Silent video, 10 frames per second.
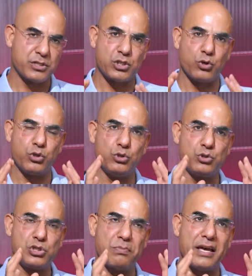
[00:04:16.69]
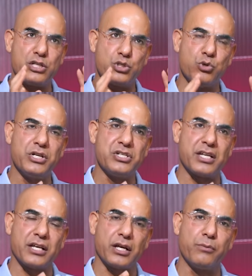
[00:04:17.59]
So you spend 2 years
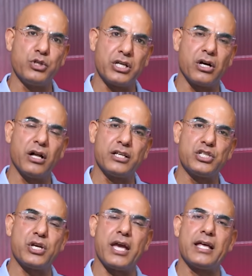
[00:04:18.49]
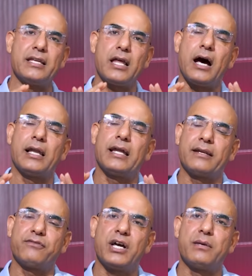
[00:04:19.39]
at a community college and a lot
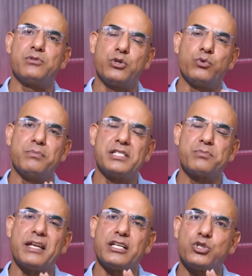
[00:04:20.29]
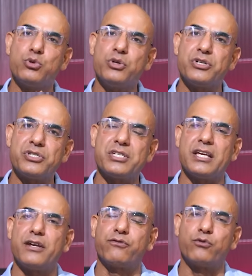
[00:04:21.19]
of times you would be spending 2 years
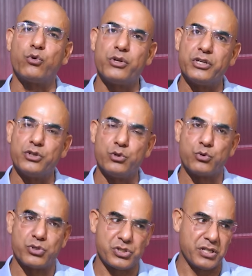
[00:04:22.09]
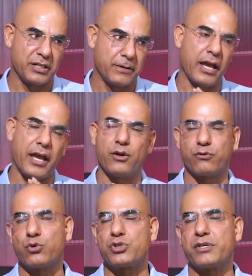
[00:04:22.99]
in a four-year university. And of
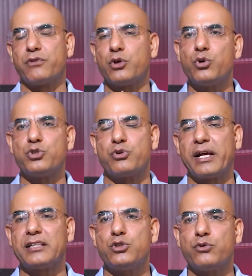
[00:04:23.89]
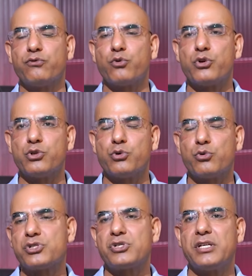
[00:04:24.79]
course, if you go directly to the four-year
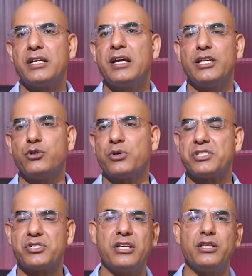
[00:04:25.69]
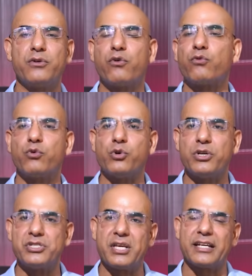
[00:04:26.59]
university, then you can study there for 4
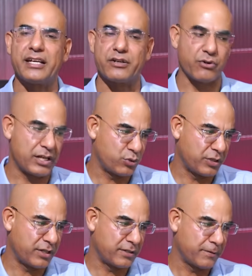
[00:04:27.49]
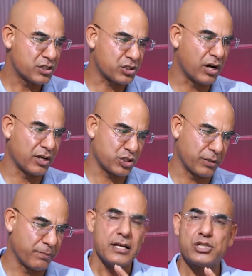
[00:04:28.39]
years and get graduated.
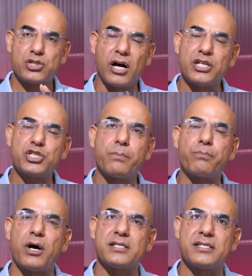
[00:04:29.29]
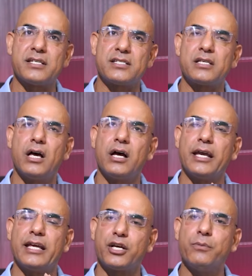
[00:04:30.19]
Scholarship. Scholarship process
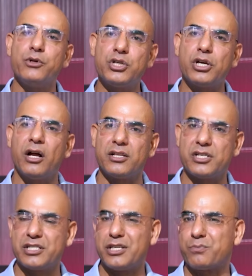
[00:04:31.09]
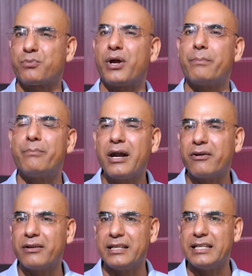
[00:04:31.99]
in a community colleges is
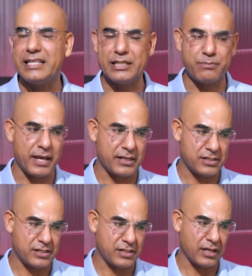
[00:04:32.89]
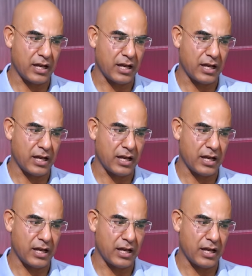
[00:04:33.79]
primarily need-based.